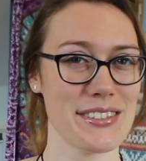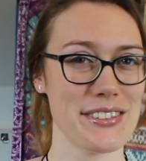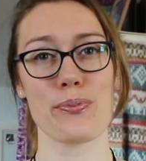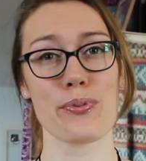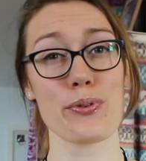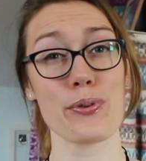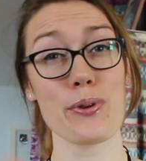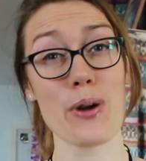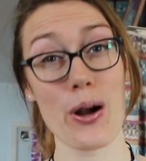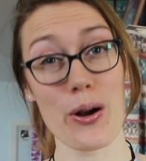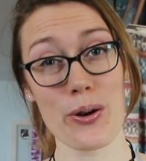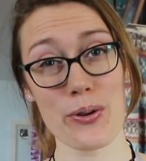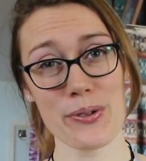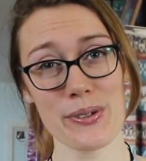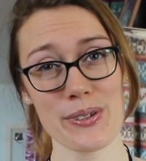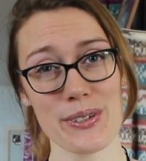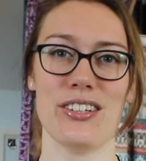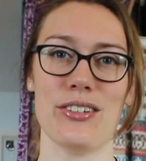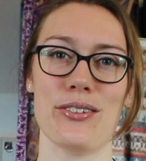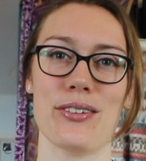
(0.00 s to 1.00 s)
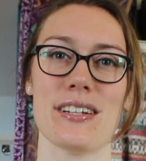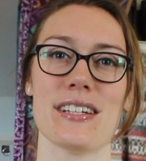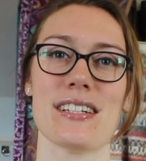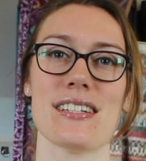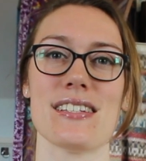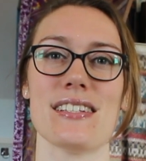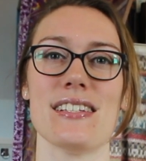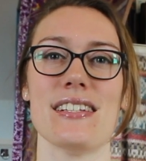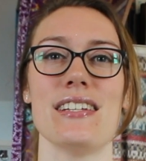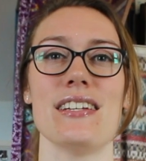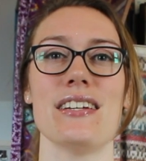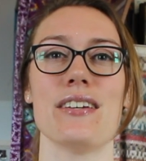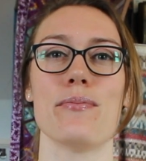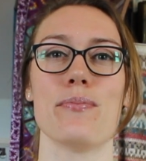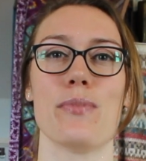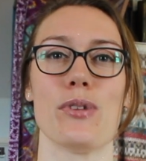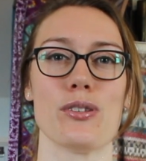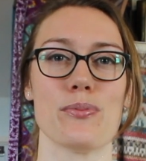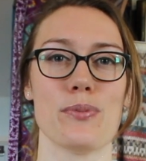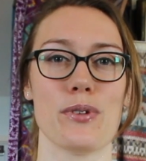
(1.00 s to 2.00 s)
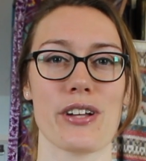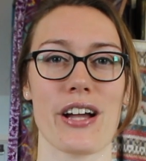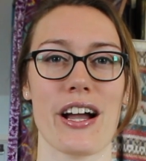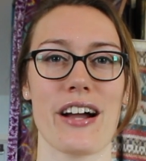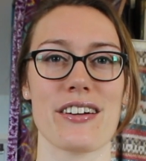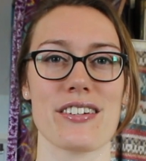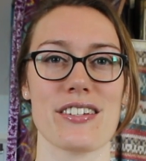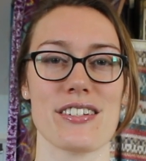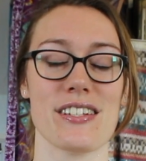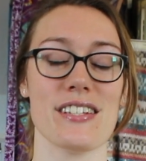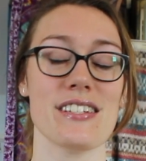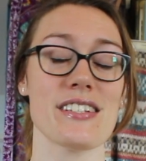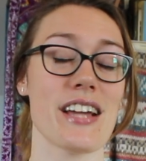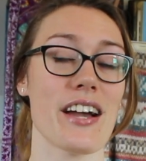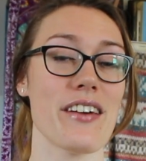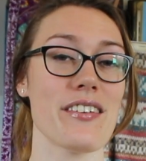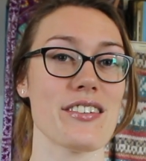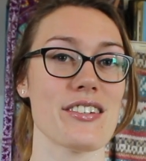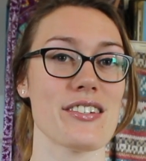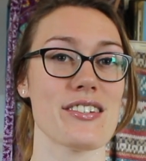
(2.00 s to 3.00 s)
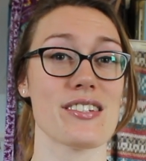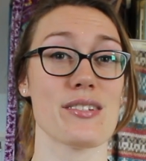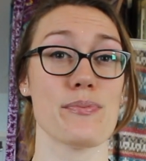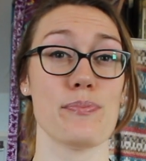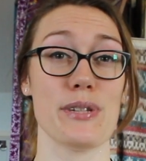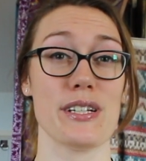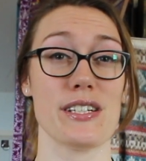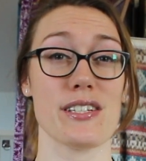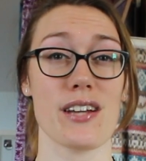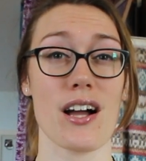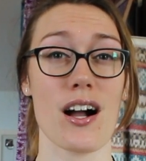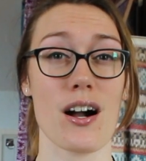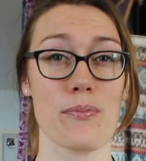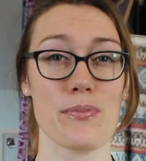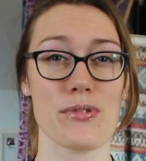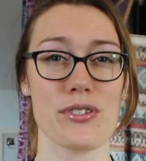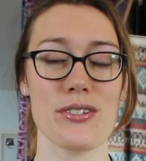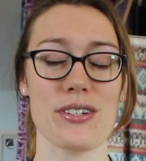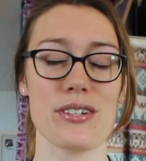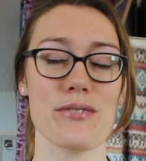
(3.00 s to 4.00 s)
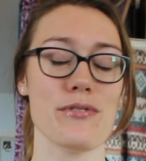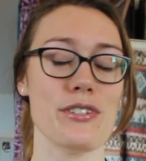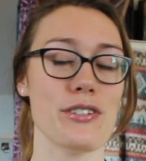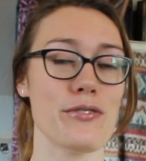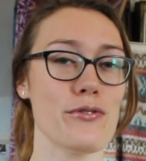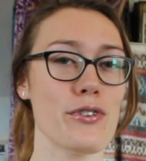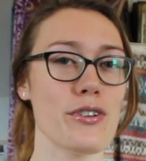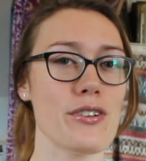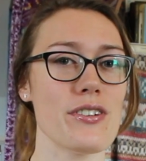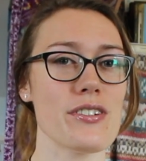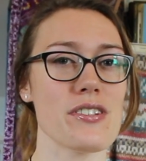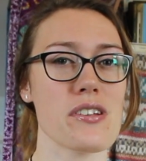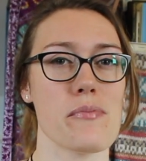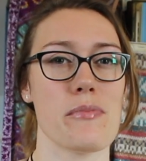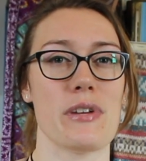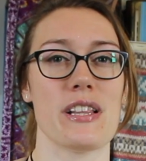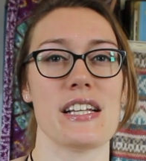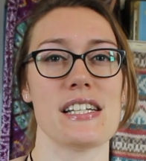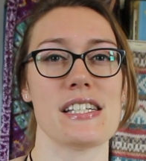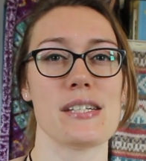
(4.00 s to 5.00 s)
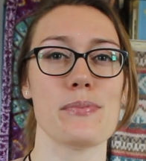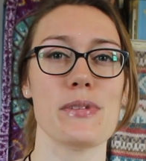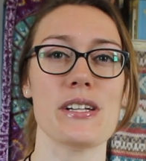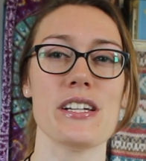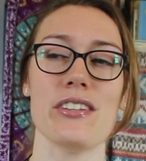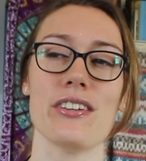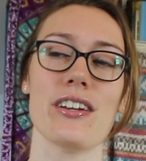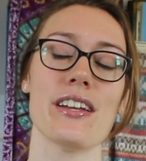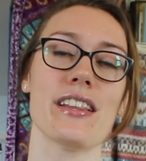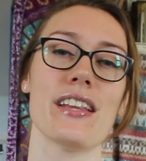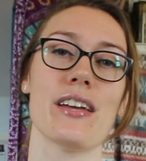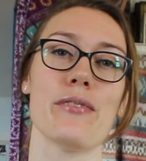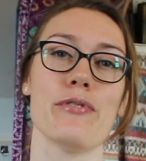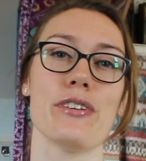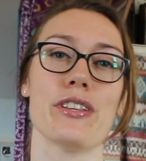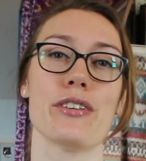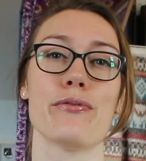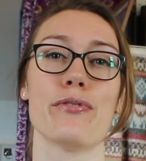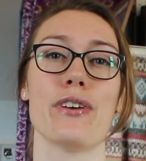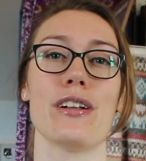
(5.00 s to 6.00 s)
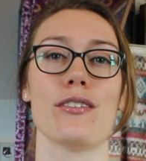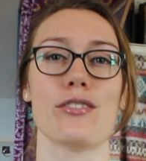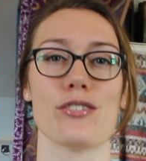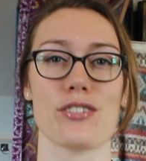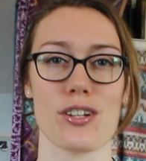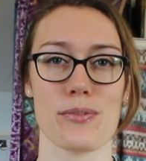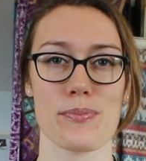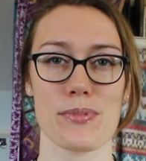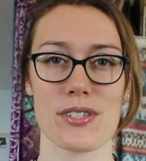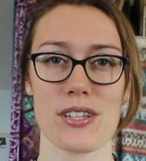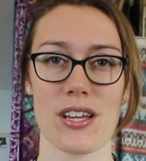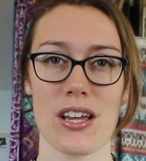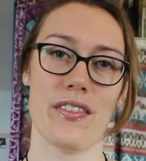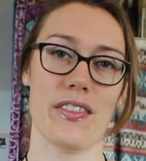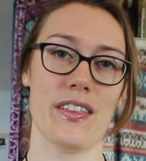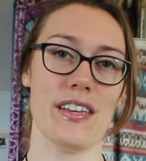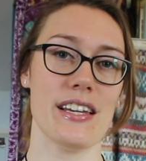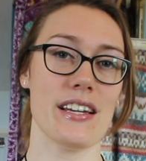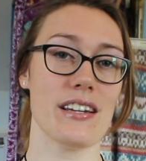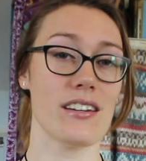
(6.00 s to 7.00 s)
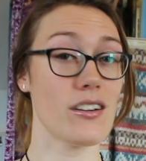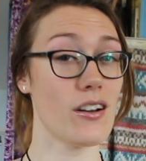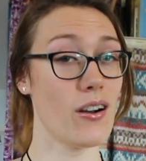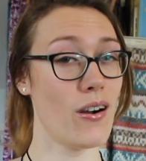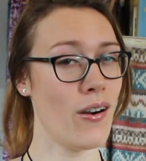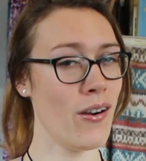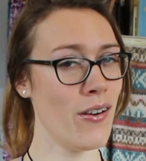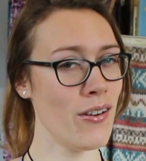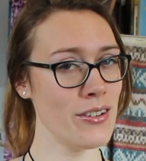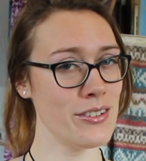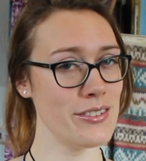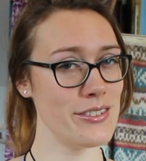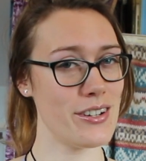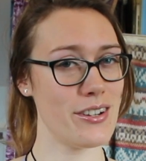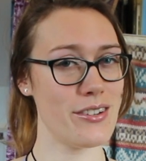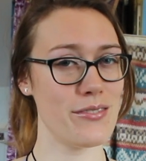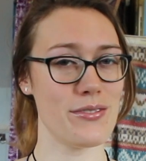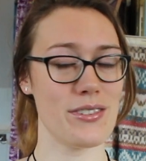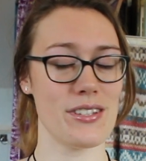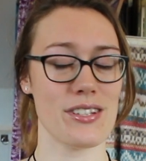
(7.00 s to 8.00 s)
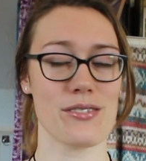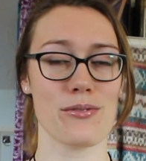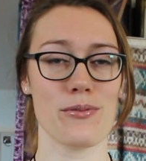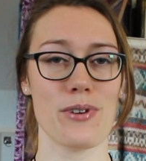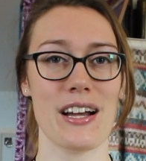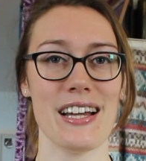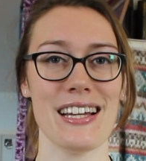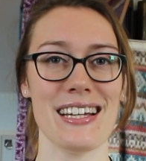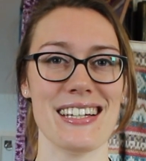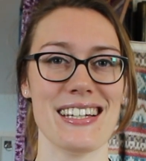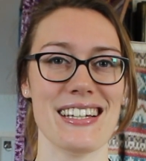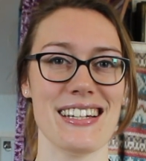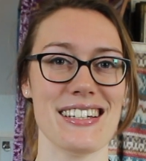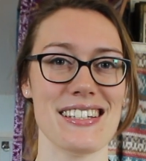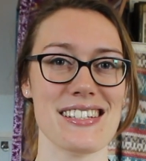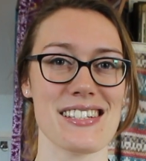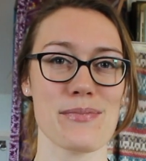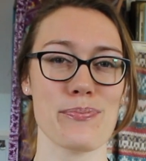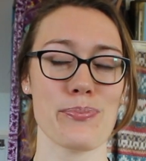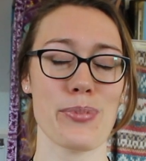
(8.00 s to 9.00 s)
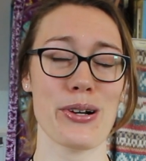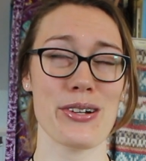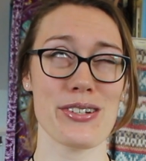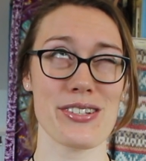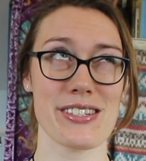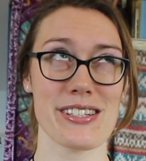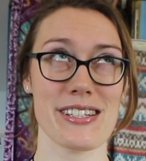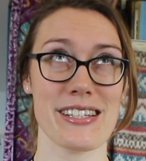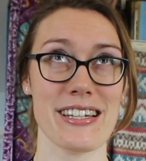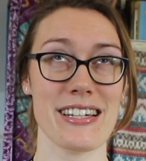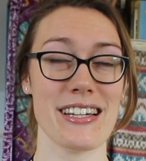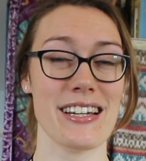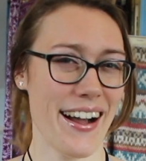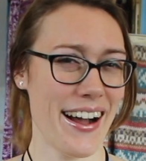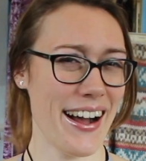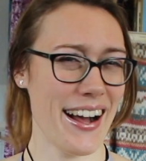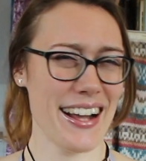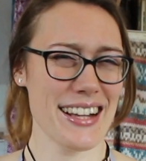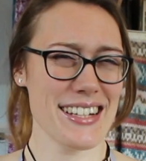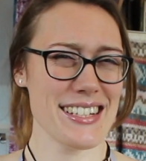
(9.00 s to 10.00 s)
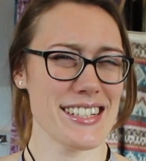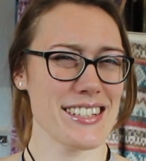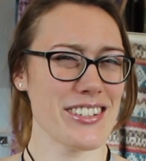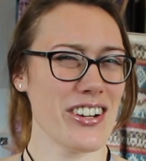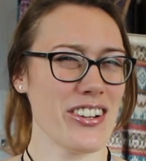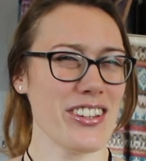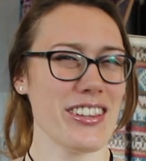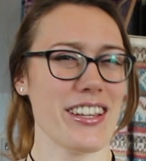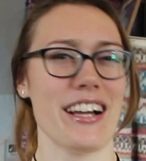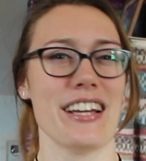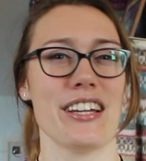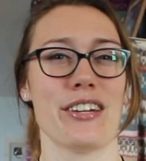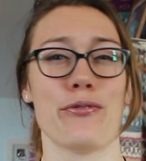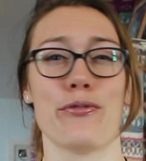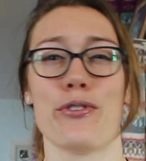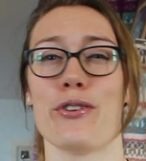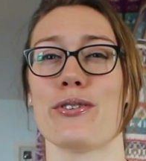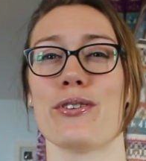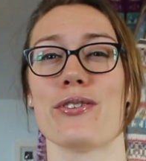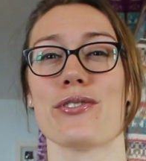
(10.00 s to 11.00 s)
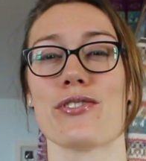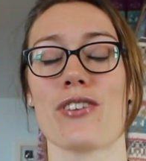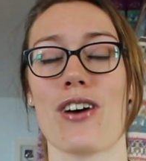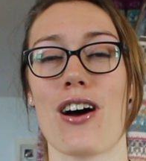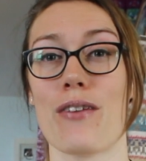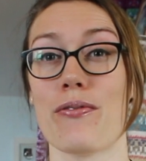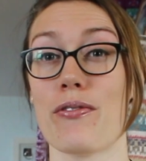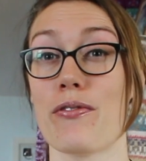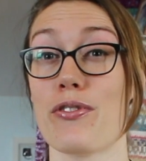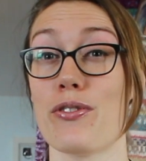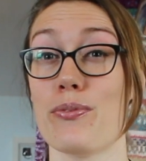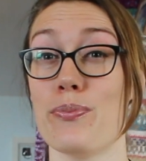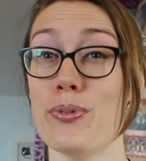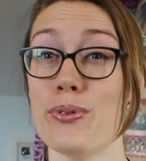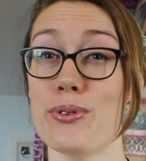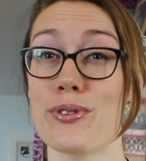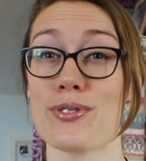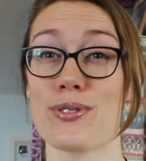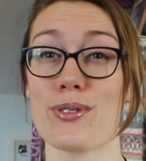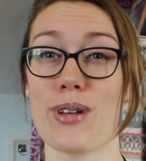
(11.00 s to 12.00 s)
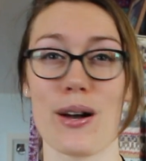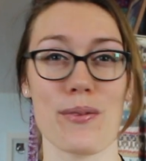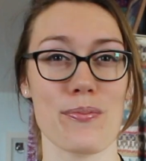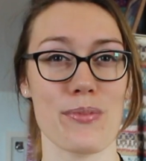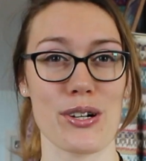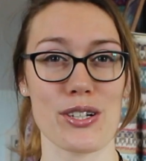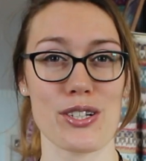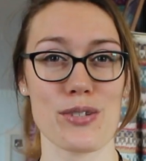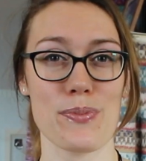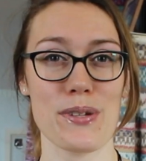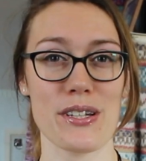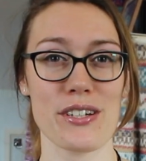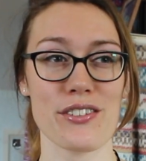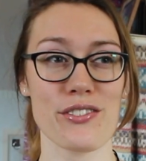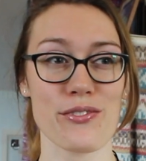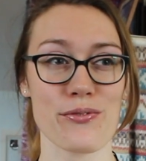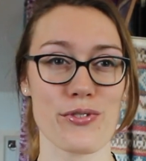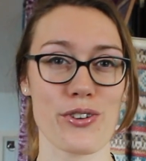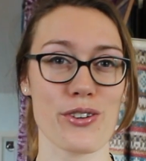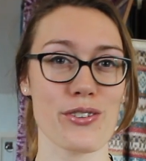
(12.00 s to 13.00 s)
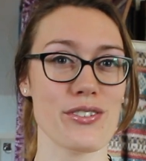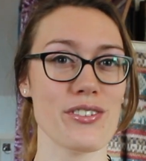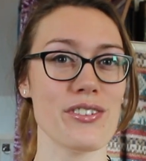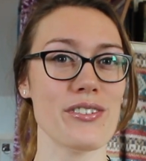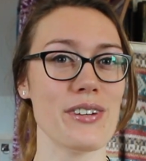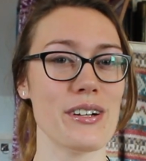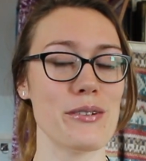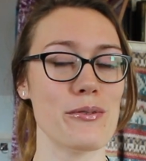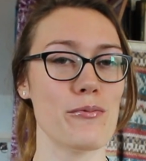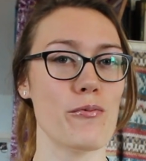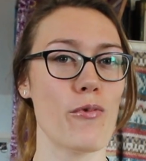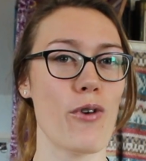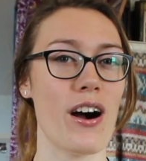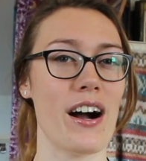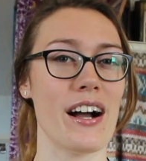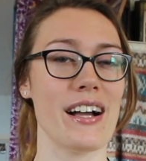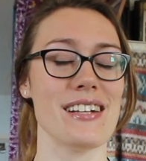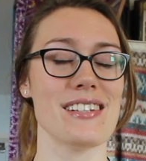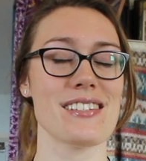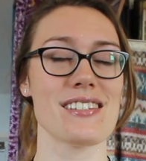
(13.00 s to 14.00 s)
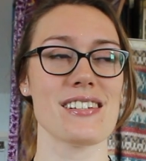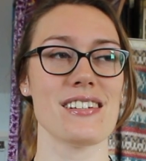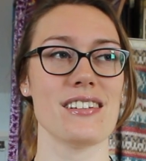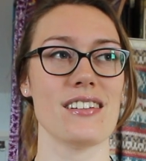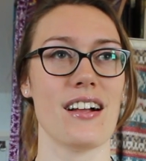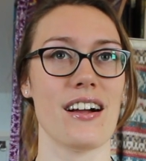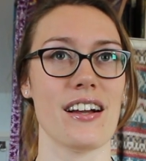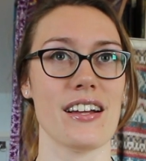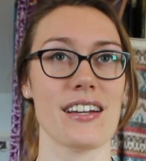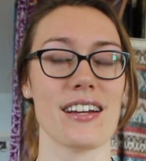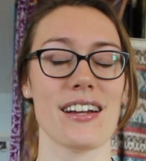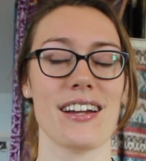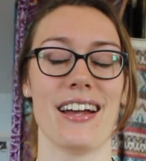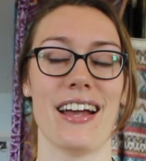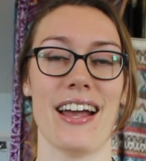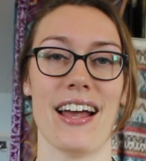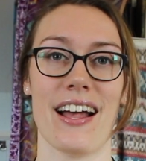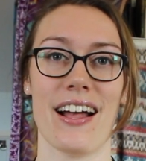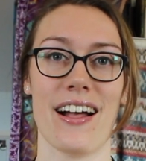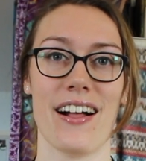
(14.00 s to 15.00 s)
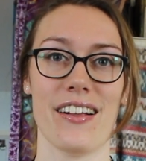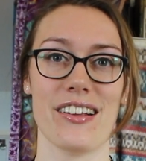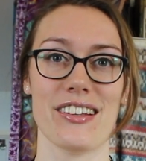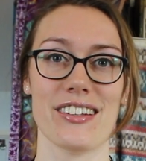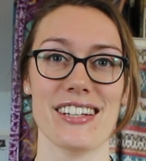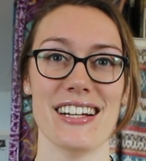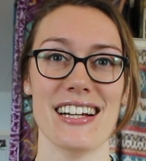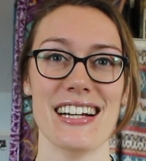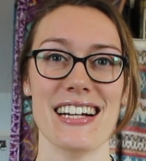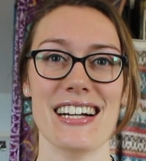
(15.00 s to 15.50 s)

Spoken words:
Pro, you can see multiple characters. His characters split up, so you can read Frodo's, and when they split you can then read the Fellowship's. The con of this way is, personally, I did not like Frodo's half of the books that much because Frodo whines like hell.